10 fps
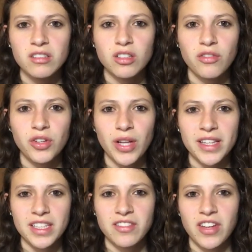So if you
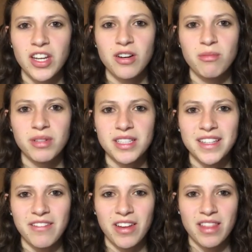like this video,
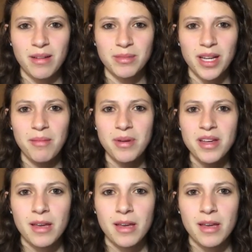please give it a thumbs up